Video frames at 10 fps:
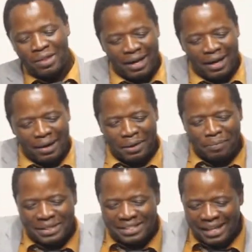Uh, let
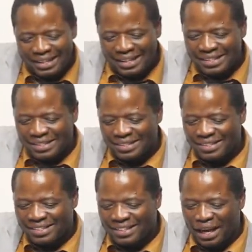me say
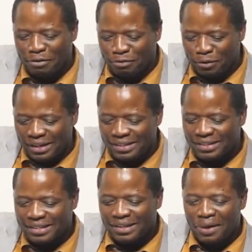this carefully.
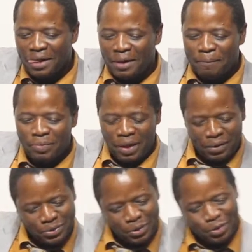I
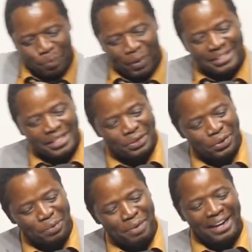was also passing
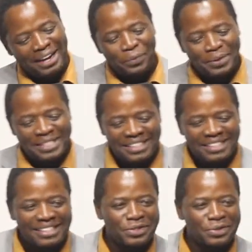through my little
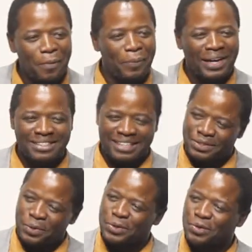seasons. You know,
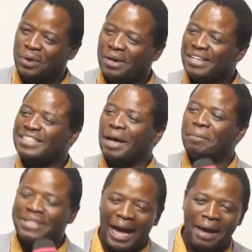pastors also
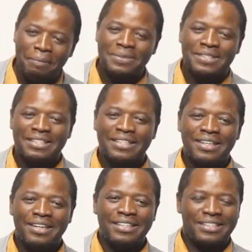sometimes
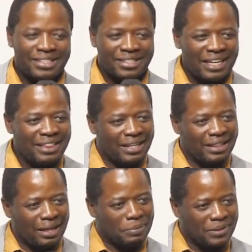strengthen
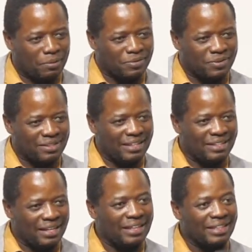themselves
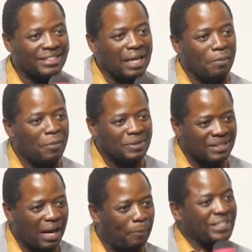in, in sermons
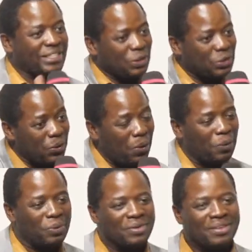they are preaching to
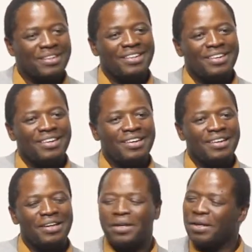
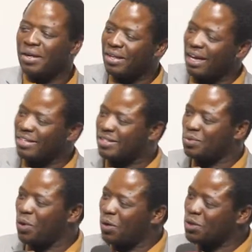you. Yes,
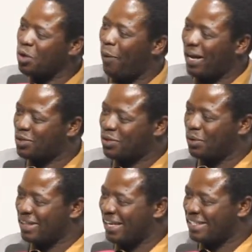we also pass
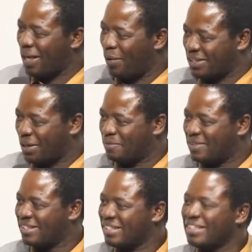through things ourselves.